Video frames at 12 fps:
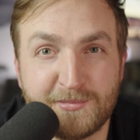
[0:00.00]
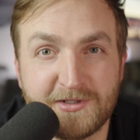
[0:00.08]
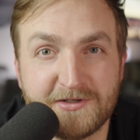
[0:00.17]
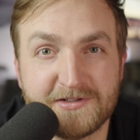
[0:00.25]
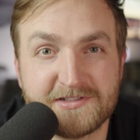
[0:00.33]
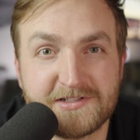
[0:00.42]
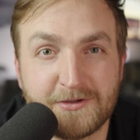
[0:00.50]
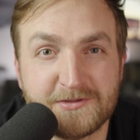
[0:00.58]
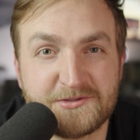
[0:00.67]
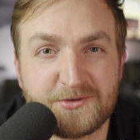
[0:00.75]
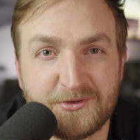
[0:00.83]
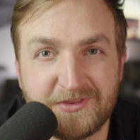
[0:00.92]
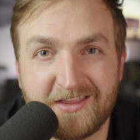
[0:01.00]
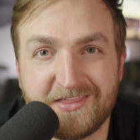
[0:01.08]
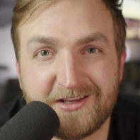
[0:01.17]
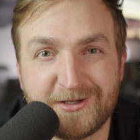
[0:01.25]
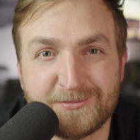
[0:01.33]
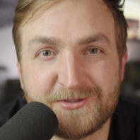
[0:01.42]
purists, always throwing that
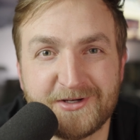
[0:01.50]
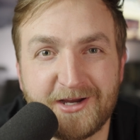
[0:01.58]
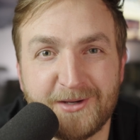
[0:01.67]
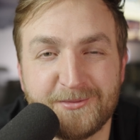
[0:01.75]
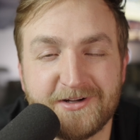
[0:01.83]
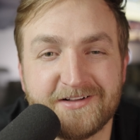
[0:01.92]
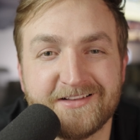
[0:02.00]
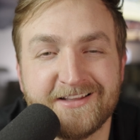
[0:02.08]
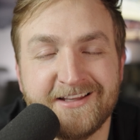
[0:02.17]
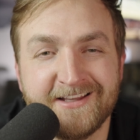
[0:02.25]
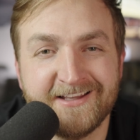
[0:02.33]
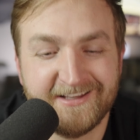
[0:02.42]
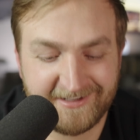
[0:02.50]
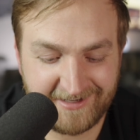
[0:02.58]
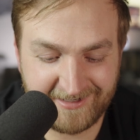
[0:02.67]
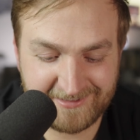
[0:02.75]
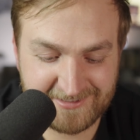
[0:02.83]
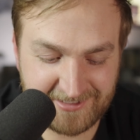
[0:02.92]
thing up to your eyeball.
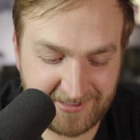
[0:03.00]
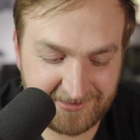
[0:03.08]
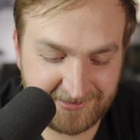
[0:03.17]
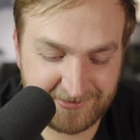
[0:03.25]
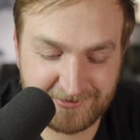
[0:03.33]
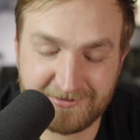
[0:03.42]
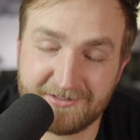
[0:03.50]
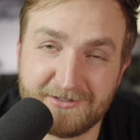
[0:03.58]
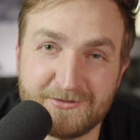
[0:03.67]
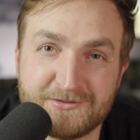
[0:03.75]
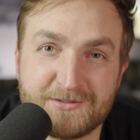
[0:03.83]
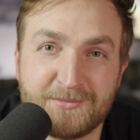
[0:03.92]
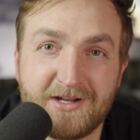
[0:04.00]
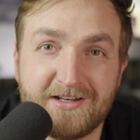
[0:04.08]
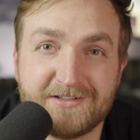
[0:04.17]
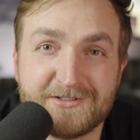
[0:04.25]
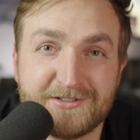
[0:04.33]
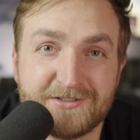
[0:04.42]
I just kind of learned to use the
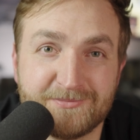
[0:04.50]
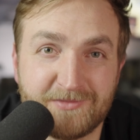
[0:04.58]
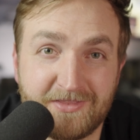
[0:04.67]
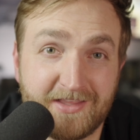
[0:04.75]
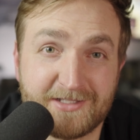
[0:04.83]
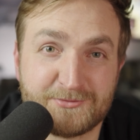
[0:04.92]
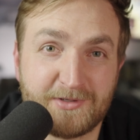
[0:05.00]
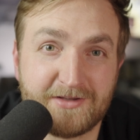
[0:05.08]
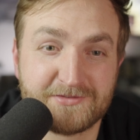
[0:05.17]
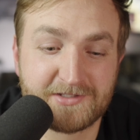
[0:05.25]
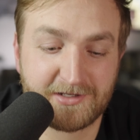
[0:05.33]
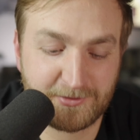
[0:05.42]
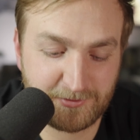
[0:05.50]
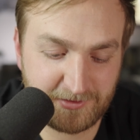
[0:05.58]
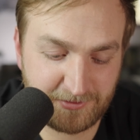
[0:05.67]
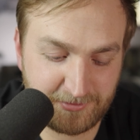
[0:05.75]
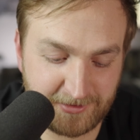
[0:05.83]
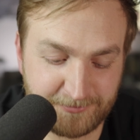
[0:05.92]
monitor, and that's what I've stuck
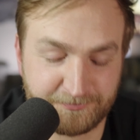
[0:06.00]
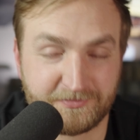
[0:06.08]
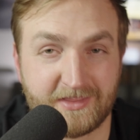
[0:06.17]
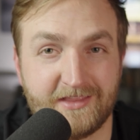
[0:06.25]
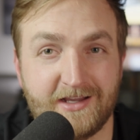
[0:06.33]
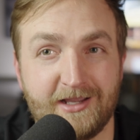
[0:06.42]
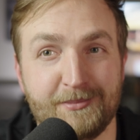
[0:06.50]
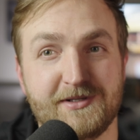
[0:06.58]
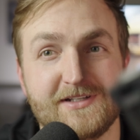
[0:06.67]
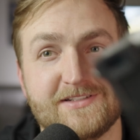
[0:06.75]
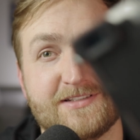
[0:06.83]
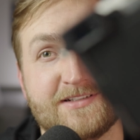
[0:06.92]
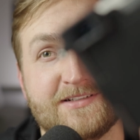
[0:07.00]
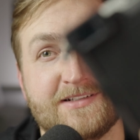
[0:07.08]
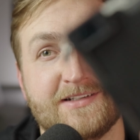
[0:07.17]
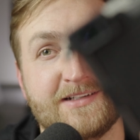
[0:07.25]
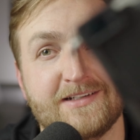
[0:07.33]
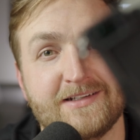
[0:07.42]
with. But the eyepiece,
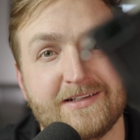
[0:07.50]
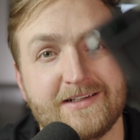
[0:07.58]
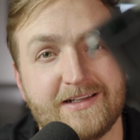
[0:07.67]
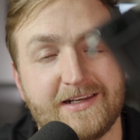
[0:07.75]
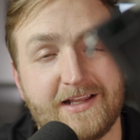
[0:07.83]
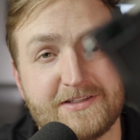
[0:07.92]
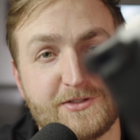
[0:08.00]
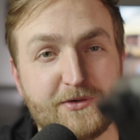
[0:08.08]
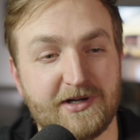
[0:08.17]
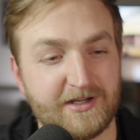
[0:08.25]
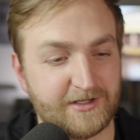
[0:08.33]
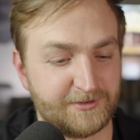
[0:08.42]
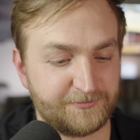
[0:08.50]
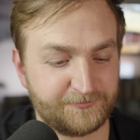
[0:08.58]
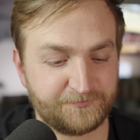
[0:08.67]
not so hot.